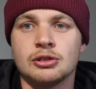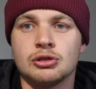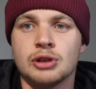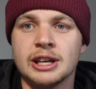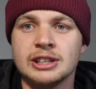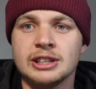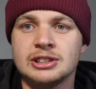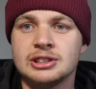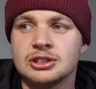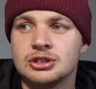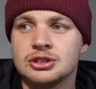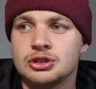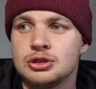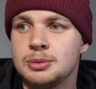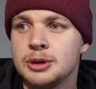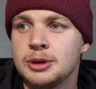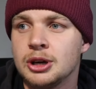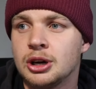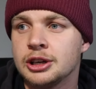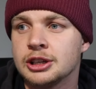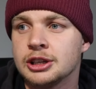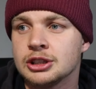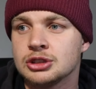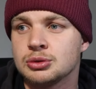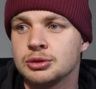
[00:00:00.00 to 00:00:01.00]
at the races,
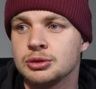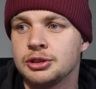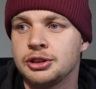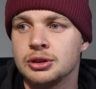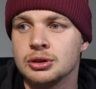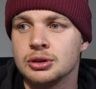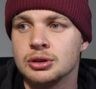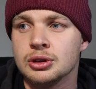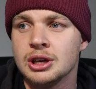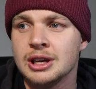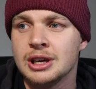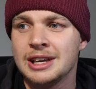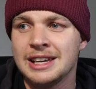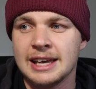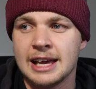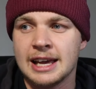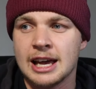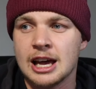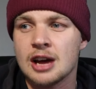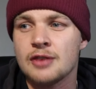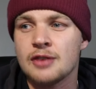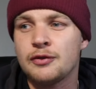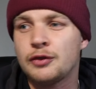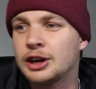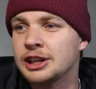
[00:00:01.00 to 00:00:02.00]
to be honest with you.
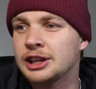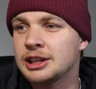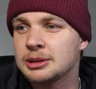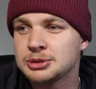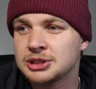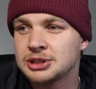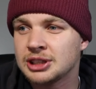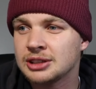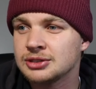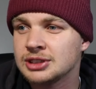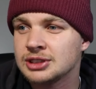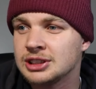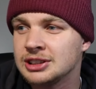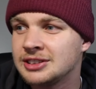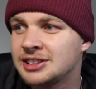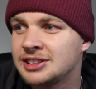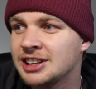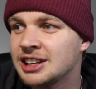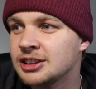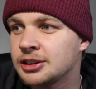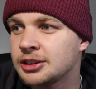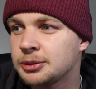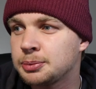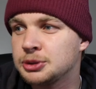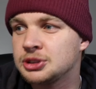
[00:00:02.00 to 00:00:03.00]
Find themselves
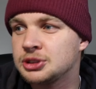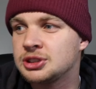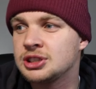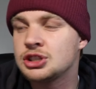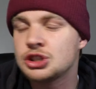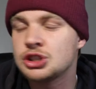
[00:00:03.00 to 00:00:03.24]
in 10th